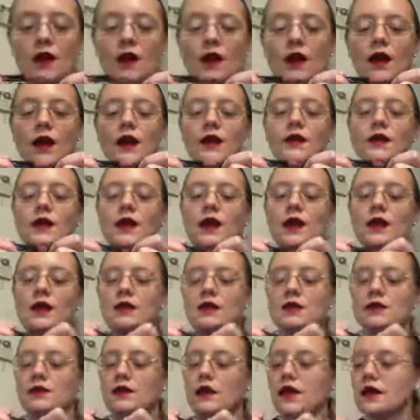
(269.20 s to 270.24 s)
And then
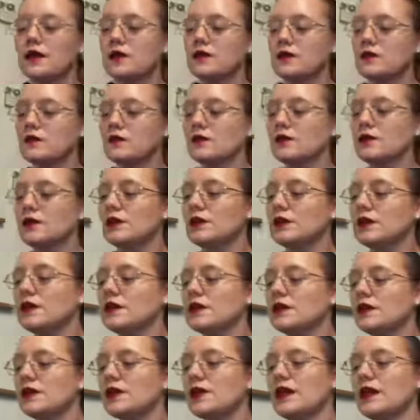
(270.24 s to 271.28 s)
the last
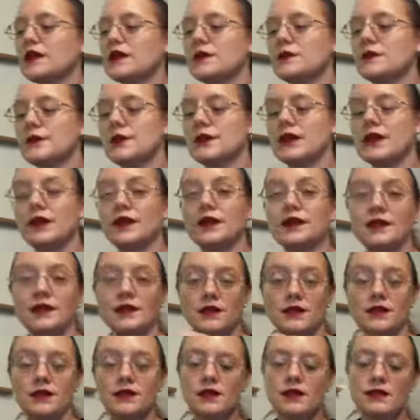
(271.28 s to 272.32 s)
one, last but not
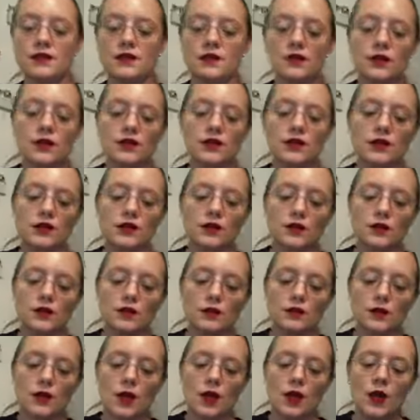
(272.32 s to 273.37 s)
least, is the Gnarly
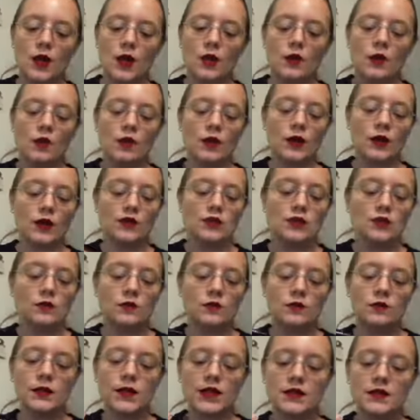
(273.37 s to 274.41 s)
Nude, which
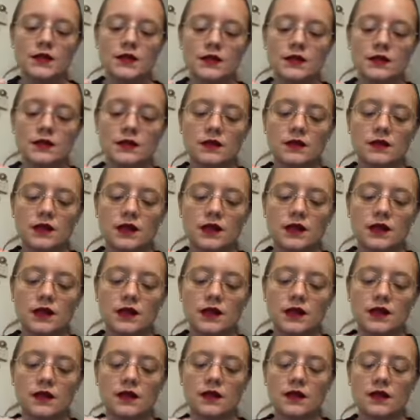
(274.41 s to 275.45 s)

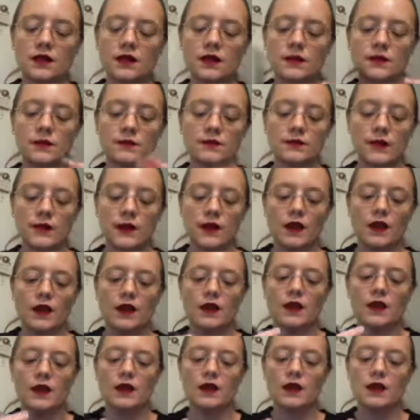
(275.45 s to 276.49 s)
basically um,
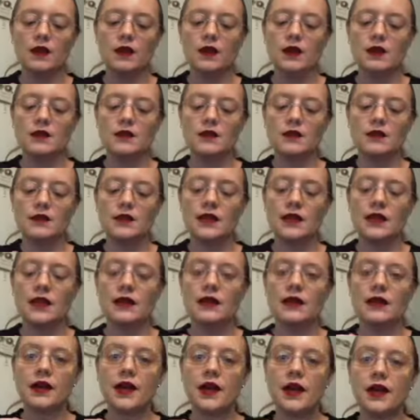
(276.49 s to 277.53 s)
it's
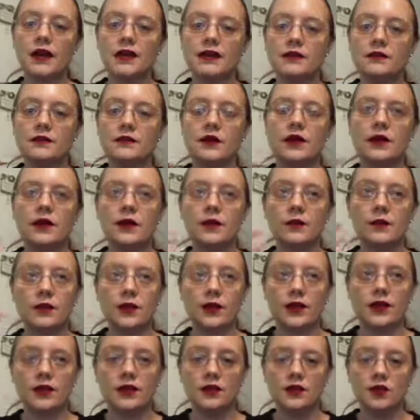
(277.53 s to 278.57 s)
kind of like a
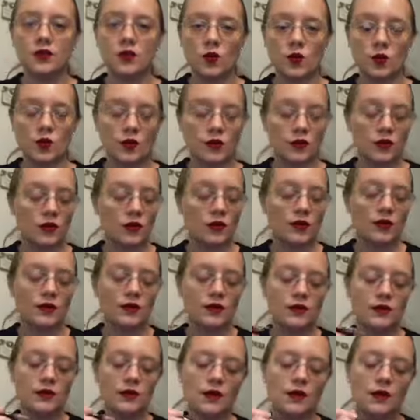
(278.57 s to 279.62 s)
pinkish coral
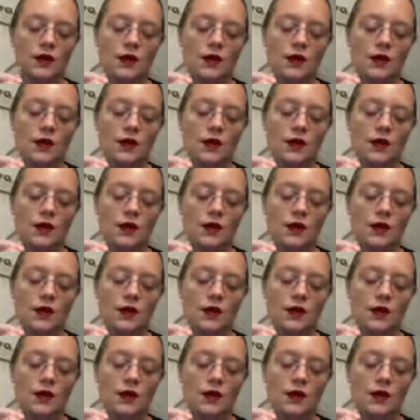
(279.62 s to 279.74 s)
color,